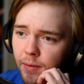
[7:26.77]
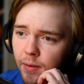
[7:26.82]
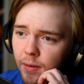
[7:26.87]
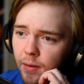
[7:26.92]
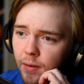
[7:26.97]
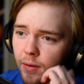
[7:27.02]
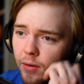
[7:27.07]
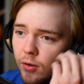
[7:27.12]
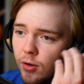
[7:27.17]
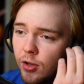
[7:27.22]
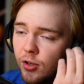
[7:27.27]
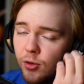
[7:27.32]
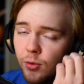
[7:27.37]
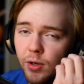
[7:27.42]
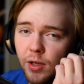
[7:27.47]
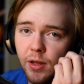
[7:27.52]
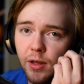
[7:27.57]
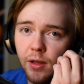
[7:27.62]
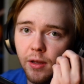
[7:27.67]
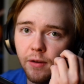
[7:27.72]
You could do it
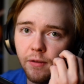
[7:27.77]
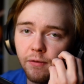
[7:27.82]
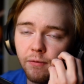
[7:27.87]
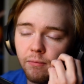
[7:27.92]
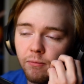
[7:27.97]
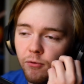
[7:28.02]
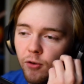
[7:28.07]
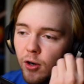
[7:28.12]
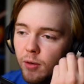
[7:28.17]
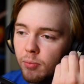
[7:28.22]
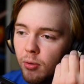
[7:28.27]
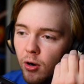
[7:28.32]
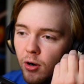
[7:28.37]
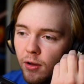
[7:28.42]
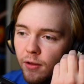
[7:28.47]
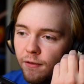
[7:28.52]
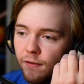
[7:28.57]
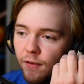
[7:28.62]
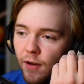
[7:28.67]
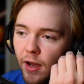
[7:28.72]
in the front part of the
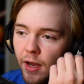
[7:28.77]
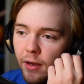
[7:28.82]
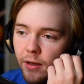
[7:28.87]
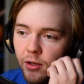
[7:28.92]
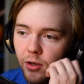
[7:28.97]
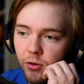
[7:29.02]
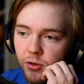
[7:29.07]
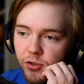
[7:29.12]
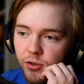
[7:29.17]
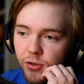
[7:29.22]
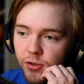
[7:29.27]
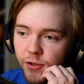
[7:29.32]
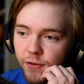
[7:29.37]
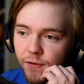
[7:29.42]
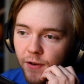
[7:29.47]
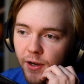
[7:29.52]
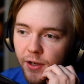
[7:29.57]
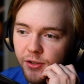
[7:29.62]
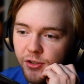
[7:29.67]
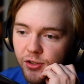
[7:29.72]
fight. As soon as the
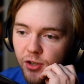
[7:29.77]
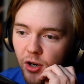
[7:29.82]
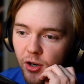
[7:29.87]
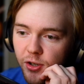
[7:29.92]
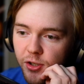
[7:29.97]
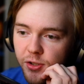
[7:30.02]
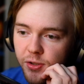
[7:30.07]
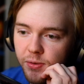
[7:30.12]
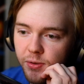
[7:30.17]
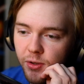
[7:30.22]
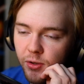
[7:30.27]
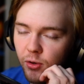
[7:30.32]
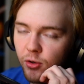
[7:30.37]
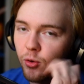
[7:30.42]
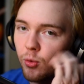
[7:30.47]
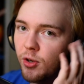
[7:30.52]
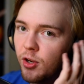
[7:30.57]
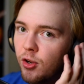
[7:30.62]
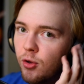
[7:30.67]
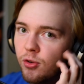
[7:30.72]
fight starts, you'll
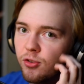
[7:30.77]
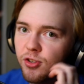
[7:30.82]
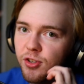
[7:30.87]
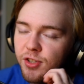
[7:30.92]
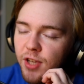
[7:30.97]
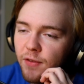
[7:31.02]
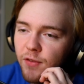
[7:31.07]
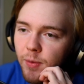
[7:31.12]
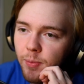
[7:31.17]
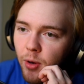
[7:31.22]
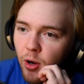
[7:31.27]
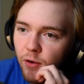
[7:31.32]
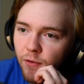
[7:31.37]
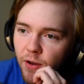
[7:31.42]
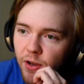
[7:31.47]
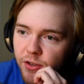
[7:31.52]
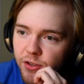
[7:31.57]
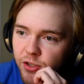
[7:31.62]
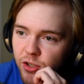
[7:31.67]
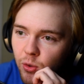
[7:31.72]
want to do it just after poke
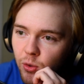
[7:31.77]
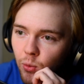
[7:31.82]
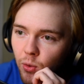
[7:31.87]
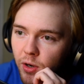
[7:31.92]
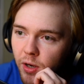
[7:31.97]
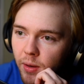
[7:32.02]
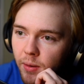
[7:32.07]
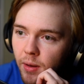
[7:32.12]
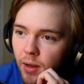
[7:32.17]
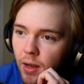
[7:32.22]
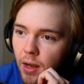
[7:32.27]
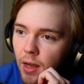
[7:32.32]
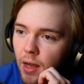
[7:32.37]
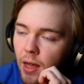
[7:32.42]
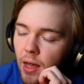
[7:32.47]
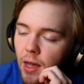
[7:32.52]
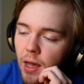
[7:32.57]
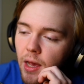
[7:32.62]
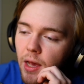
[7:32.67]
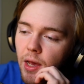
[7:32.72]
phase. You don't want
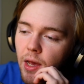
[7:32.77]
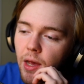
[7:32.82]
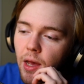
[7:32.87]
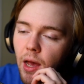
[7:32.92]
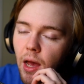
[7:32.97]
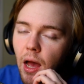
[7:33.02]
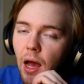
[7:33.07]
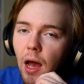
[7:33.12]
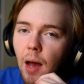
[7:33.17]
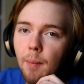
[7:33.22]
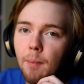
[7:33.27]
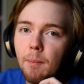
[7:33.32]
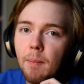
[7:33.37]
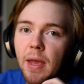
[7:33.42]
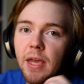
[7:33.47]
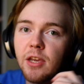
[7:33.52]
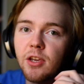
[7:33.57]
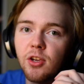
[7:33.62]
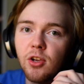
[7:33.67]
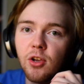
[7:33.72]
to
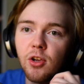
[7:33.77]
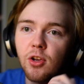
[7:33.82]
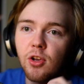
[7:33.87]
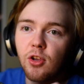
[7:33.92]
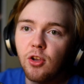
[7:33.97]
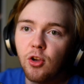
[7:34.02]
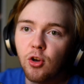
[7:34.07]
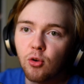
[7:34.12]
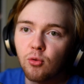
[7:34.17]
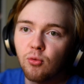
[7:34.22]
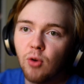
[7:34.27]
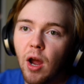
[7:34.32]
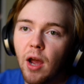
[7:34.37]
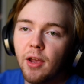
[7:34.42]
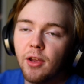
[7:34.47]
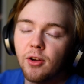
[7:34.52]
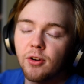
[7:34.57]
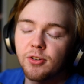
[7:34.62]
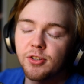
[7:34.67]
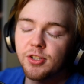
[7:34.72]
make
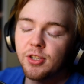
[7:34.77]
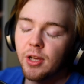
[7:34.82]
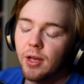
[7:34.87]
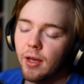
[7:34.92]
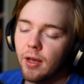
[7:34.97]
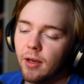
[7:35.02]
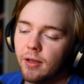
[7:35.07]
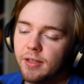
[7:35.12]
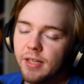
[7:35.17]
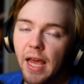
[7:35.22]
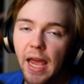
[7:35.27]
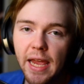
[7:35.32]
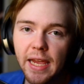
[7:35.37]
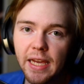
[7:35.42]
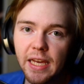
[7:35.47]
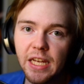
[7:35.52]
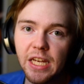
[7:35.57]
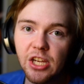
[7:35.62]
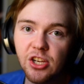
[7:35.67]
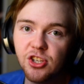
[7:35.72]
your tank
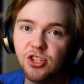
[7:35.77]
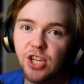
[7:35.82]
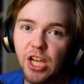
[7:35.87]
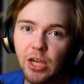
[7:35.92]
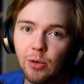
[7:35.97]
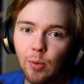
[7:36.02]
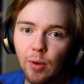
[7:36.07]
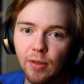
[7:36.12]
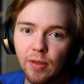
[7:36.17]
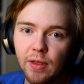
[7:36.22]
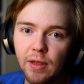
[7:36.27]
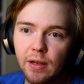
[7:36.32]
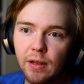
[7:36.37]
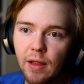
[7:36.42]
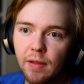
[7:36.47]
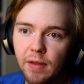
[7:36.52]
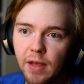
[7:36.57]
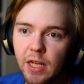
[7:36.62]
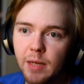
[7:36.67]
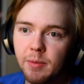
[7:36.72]
initiate with it. Then
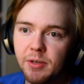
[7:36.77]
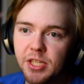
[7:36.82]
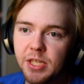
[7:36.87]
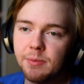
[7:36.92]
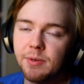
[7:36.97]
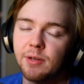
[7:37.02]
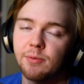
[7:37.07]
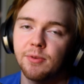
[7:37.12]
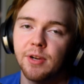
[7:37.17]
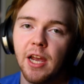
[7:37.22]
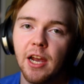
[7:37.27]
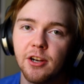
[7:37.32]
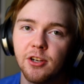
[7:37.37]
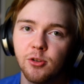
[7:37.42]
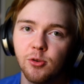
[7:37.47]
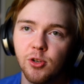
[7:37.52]
the enemy team can react to it.